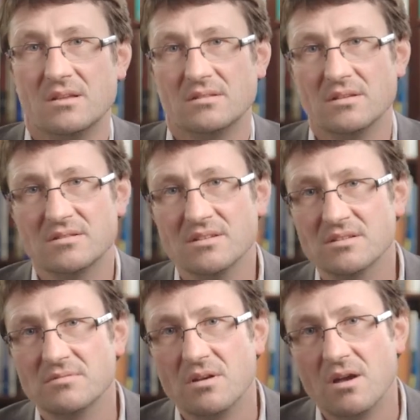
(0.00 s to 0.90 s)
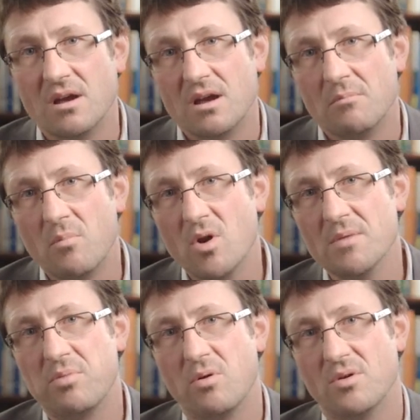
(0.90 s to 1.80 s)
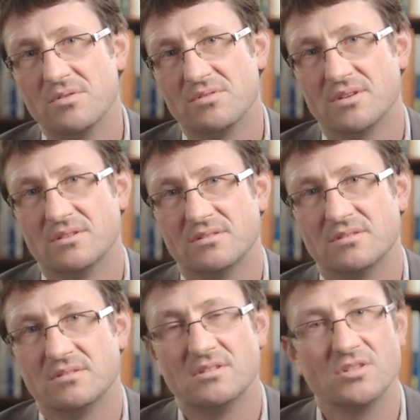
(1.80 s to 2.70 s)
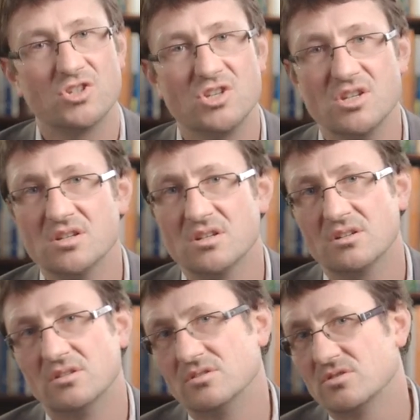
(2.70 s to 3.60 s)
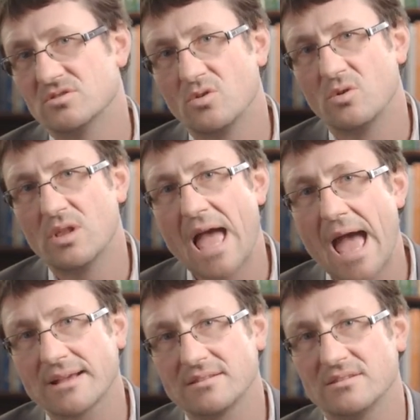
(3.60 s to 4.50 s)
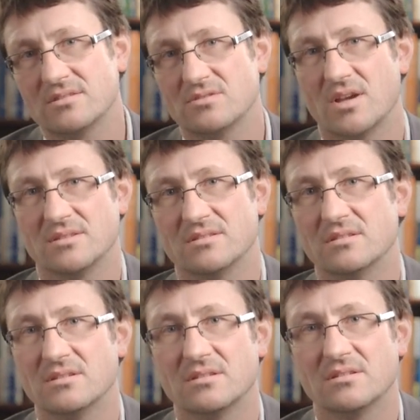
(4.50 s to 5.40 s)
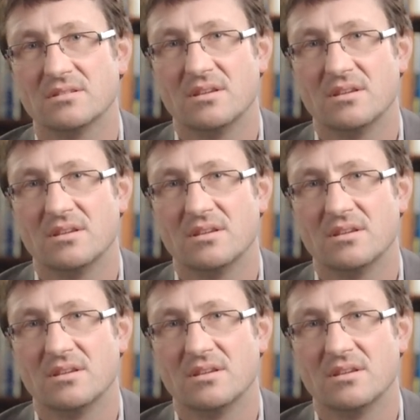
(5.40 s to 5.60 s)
This is more important than the sheer and the sole access to ICTs,